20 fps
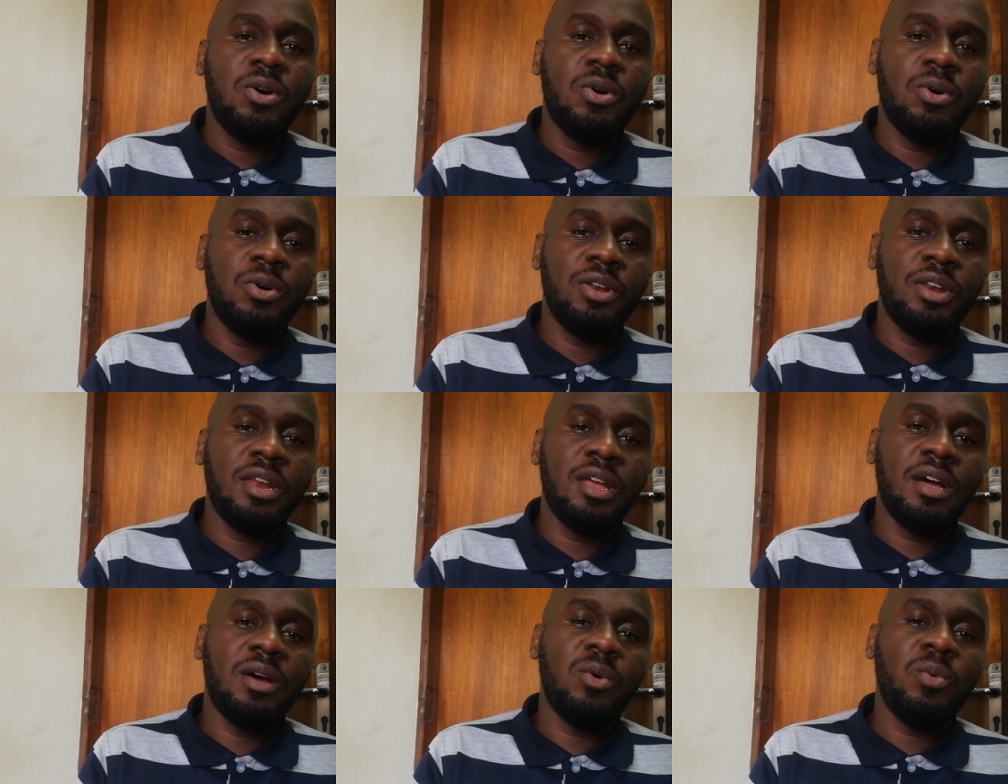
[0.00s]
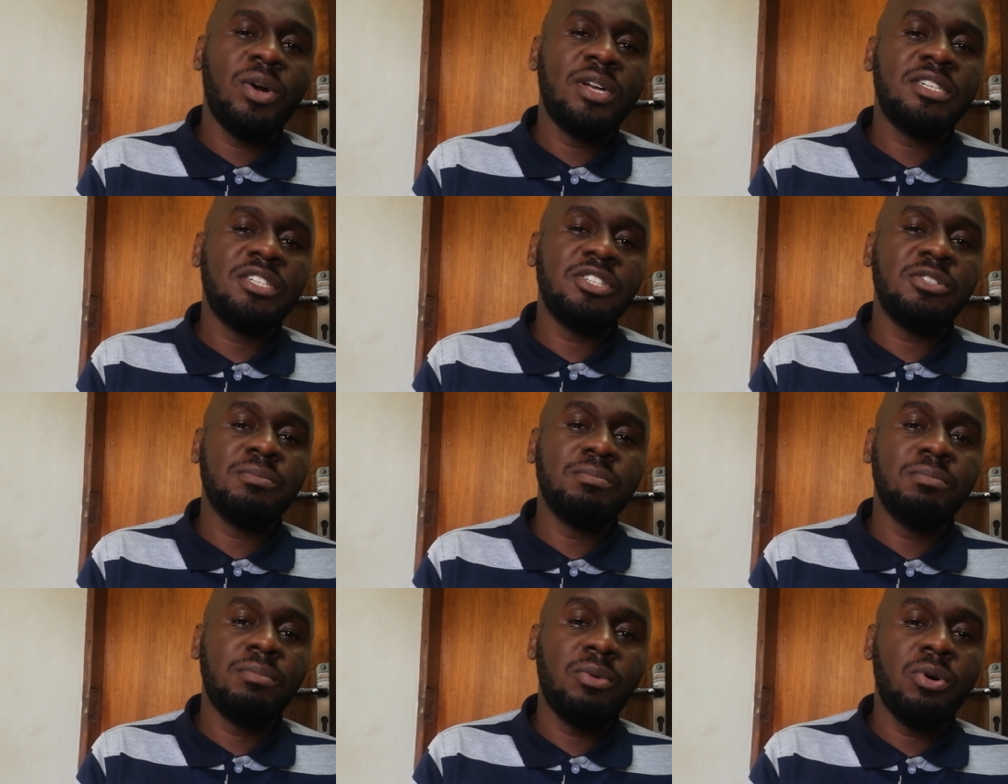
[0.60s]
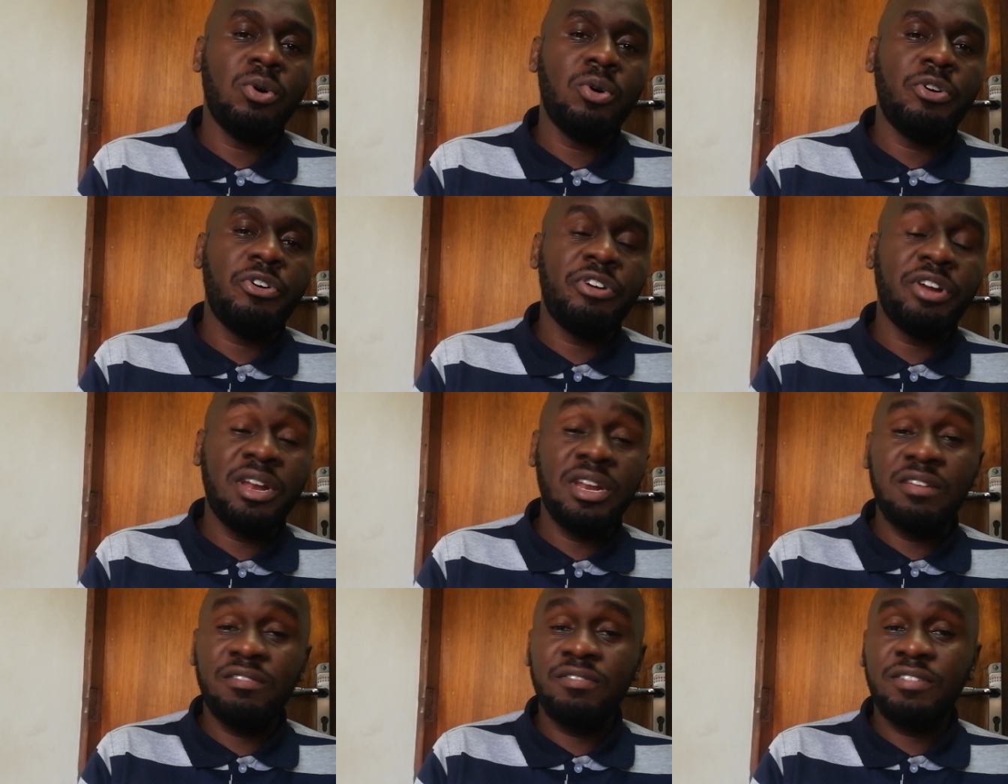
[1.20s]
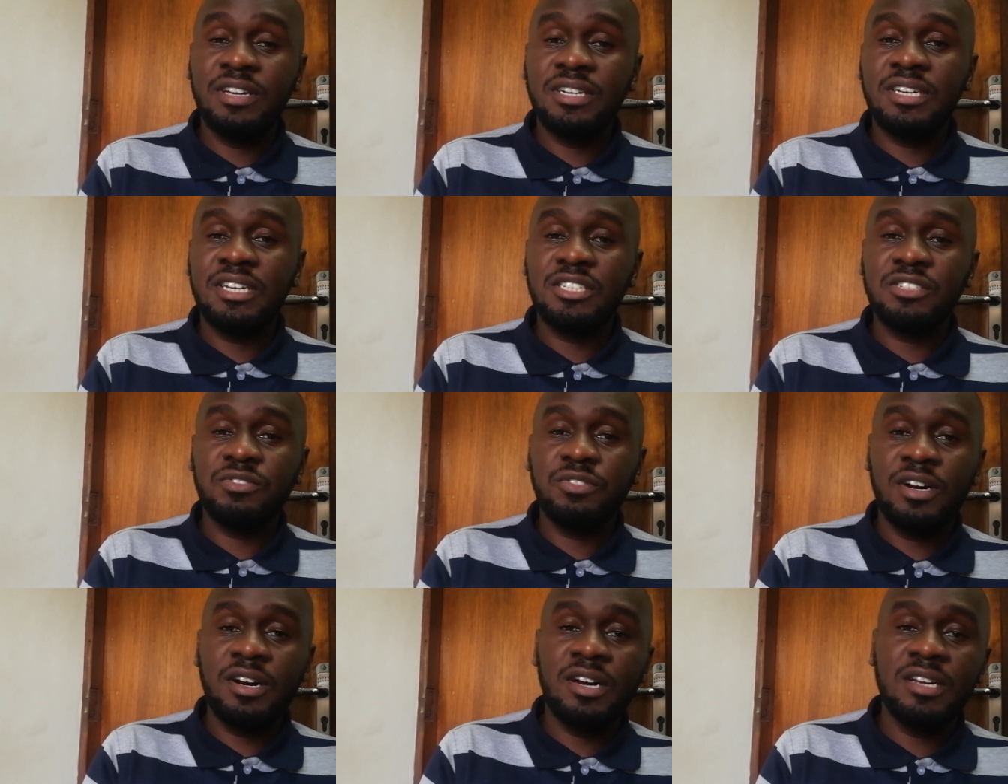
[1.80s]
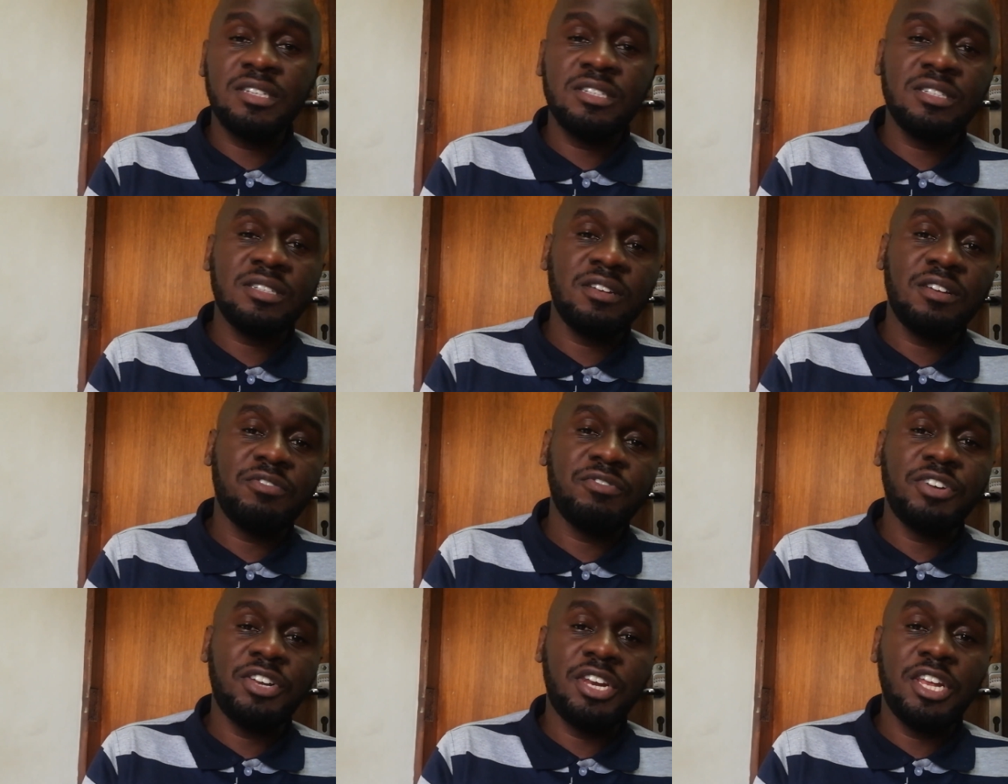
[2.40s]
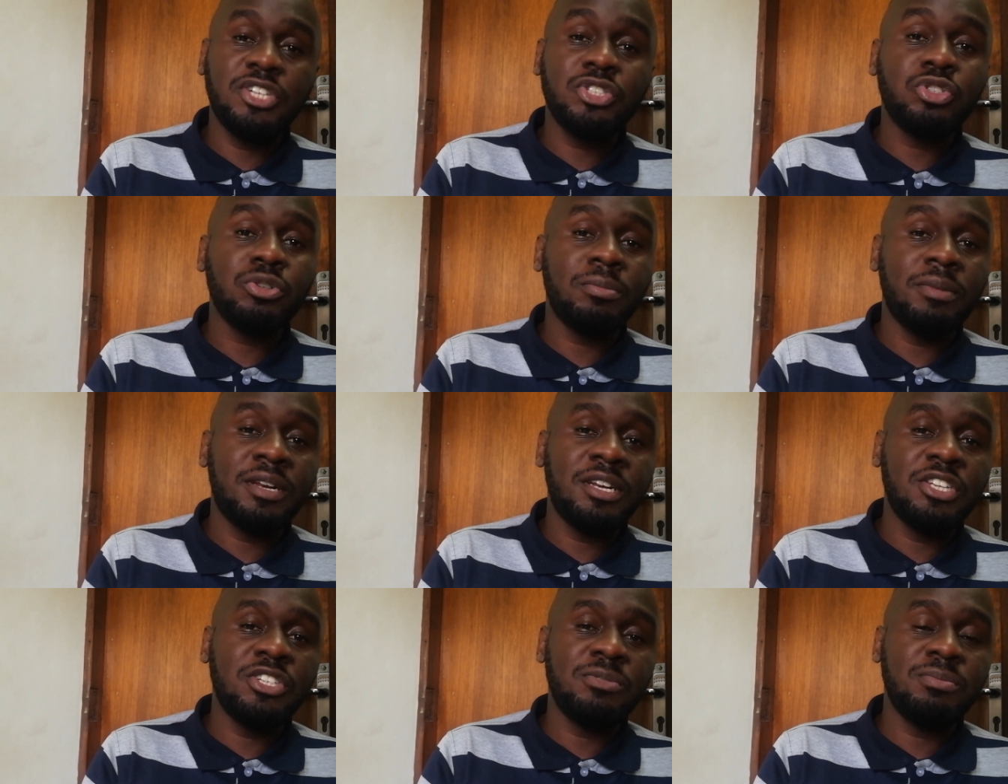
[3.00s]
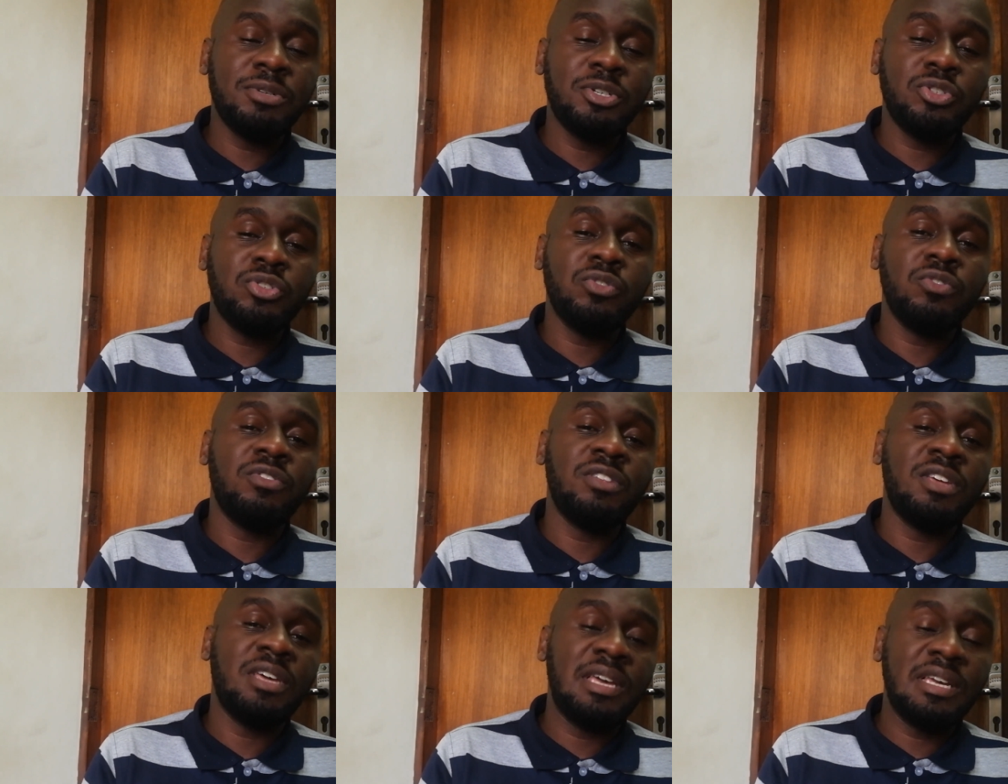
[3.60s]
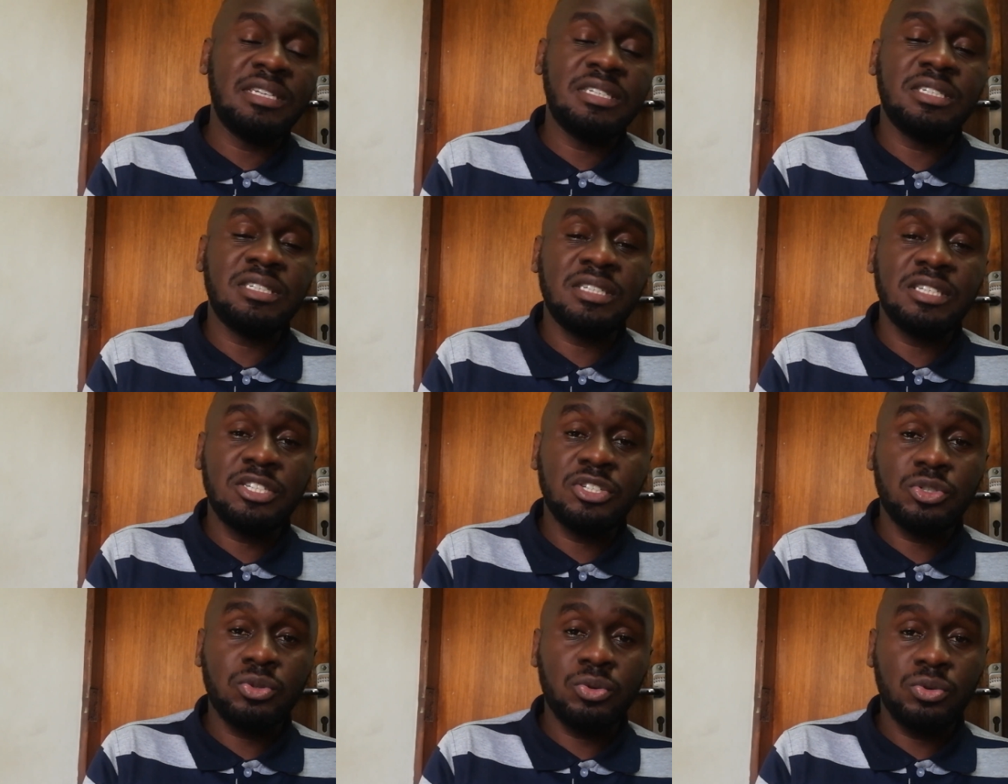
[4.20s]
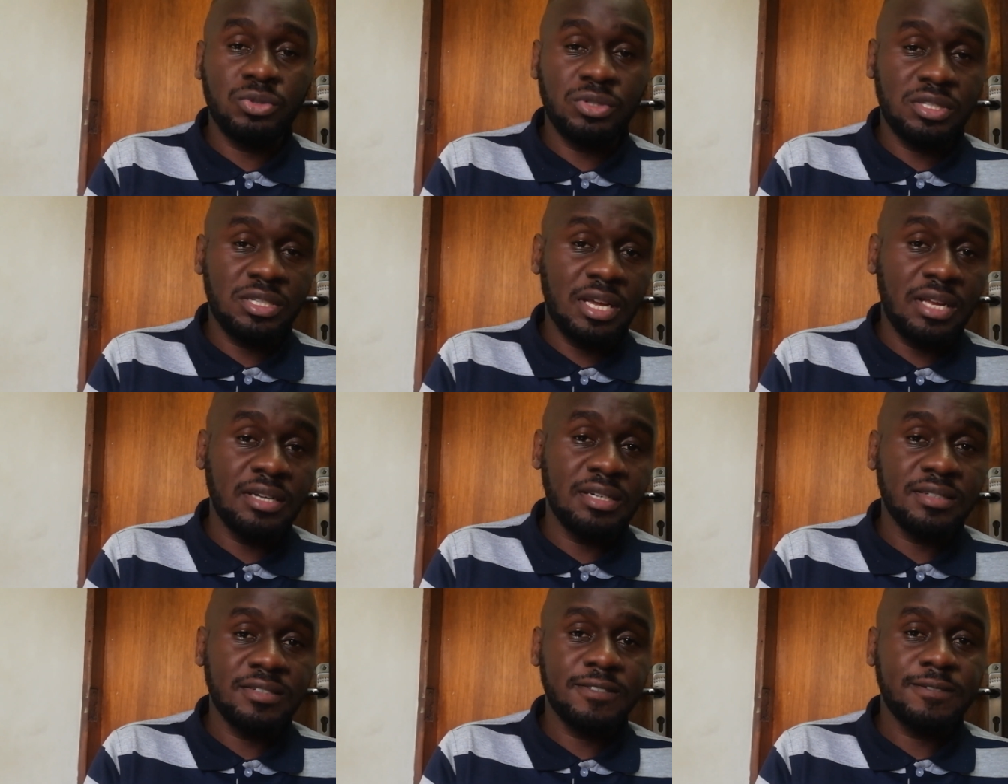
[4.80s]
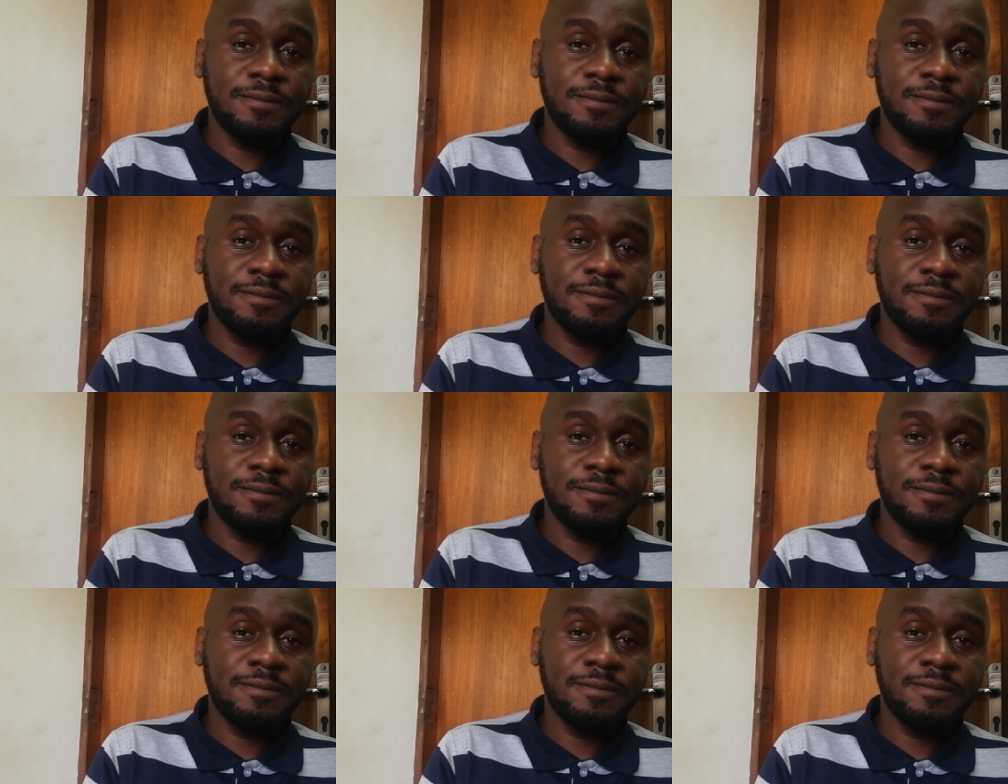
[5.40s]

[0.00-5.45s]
on what is more relevant as far as financial management of the entity is concerned.